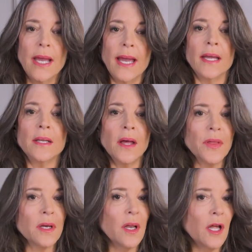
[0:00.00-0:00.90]
And I
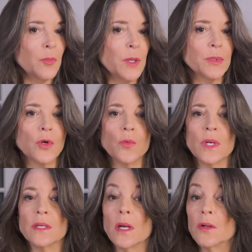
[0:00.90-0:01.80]
think a lot of people don't
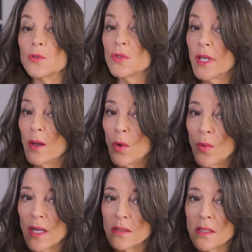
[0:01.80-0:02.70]
really understand what
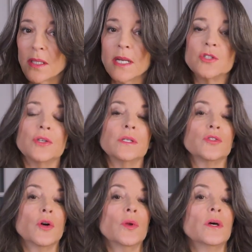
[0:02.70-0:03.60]
reconciliation is,
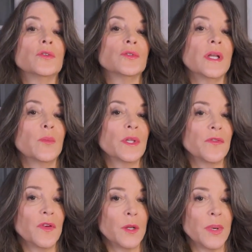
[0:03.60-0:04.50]
don't understand what the
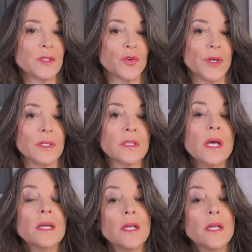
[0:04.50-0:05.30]
filibuster is.